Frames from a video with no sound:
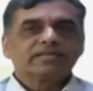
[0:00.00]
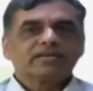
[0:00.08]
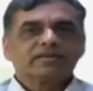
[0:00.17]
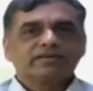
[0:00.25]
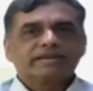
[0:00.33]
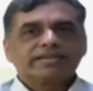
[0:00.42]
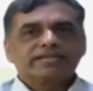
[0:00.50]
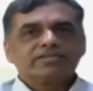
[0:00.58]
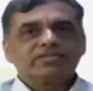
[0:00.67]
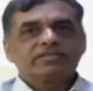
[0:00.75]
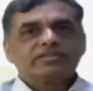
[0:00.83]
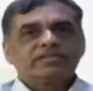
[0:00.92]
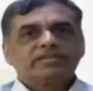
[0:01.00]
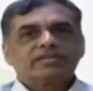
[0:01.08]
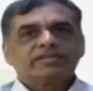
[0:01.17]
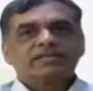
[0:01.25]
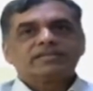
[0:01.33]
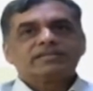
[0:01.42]
our range,
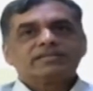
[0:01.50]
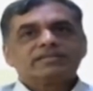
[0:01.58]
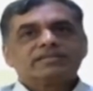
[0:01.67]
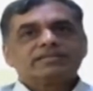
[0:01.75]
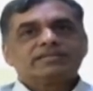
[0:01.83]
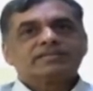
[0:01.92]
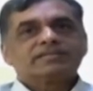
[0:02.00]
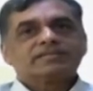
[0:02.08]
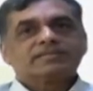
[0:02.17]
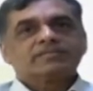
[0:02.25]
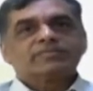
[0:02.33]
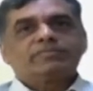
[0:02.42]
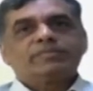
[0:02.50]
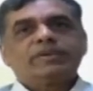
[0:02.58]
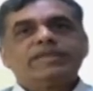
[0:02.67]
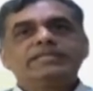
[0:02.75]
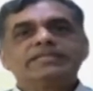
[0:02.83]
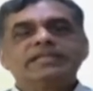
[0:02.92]
and
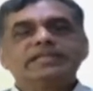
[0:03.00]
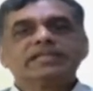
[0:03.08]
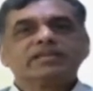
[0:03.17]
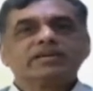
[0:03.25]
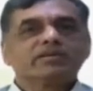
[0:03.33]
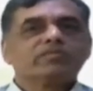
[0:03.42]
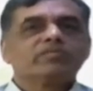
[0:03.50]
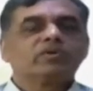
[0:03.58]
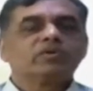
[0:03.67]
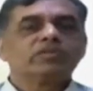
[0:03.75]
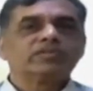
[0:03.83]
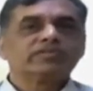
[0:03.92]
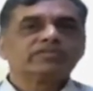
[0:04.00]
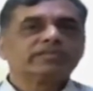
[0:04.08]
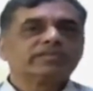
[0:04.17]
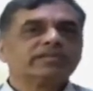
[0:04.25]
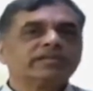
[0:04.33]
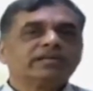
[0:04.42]
placing in the most of
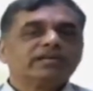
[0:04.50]
the